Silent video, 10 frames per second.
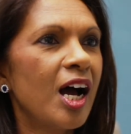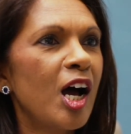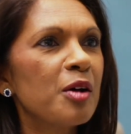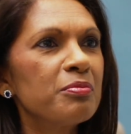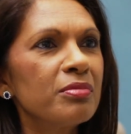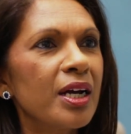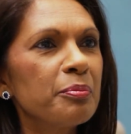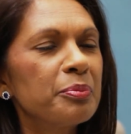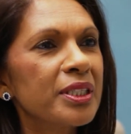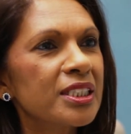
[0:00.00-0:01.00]

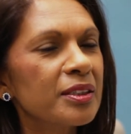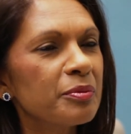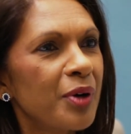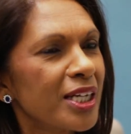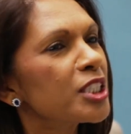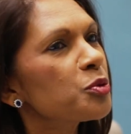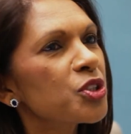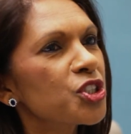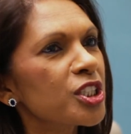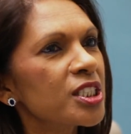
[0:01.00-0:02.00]
But Brexit
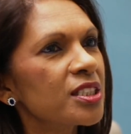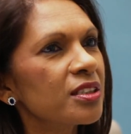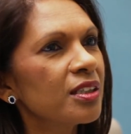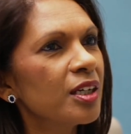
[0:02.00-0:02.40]
was just,